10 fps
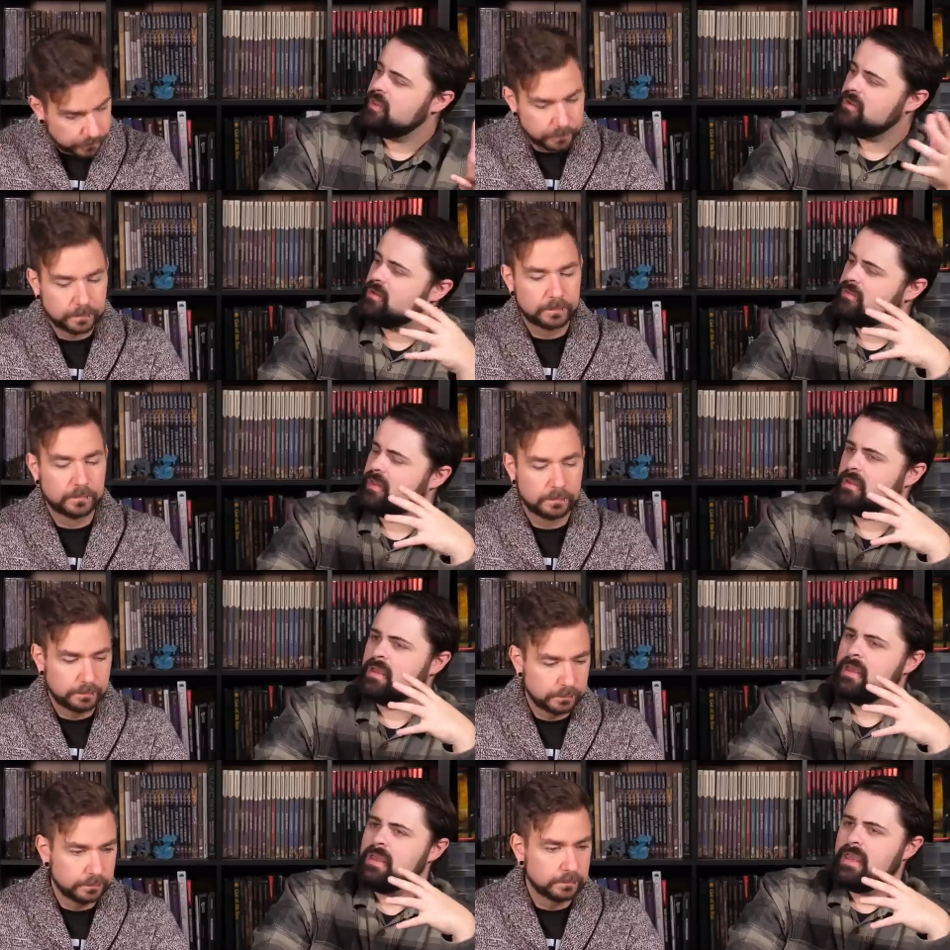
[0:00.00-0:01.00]
Speaker 1: that that
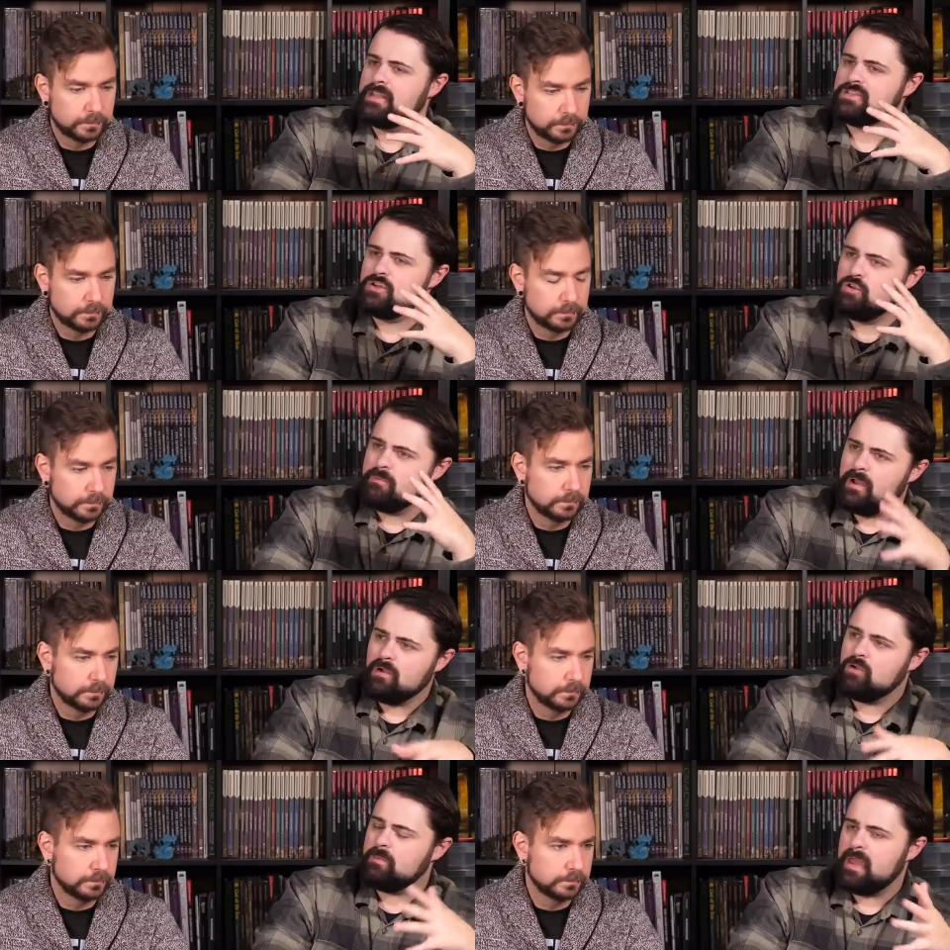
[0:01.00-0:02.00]
it's a
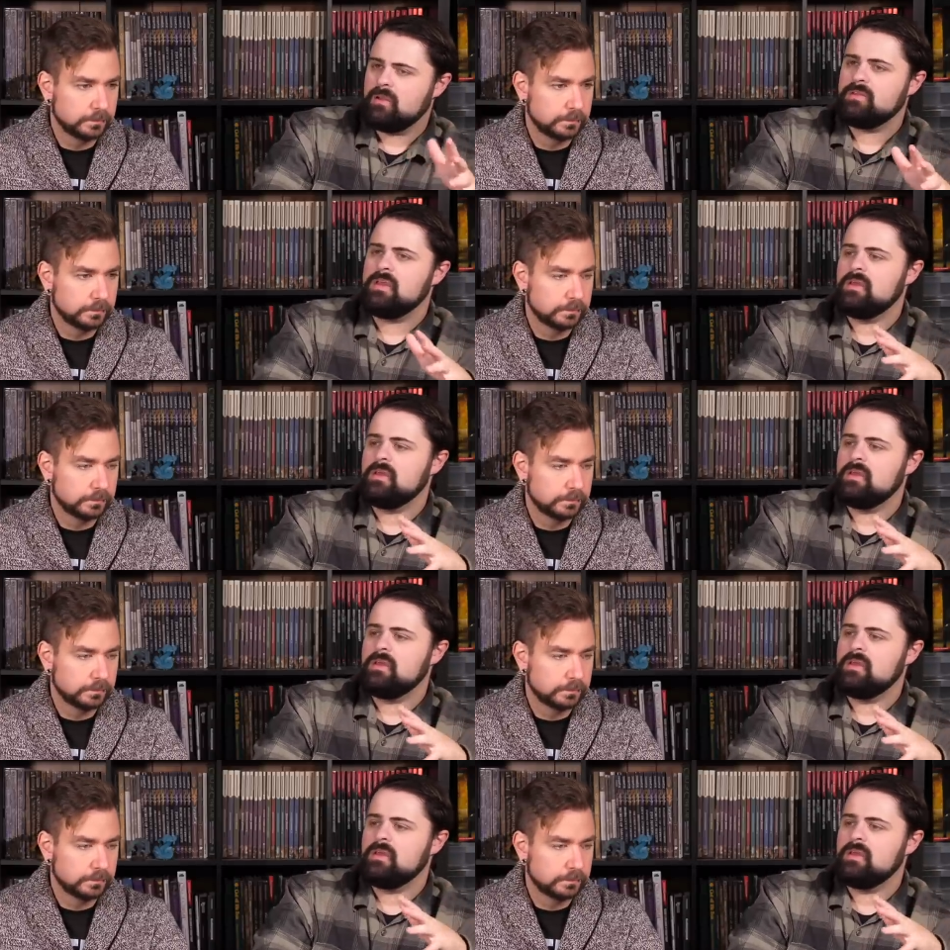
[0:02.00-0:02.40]
numerical penalty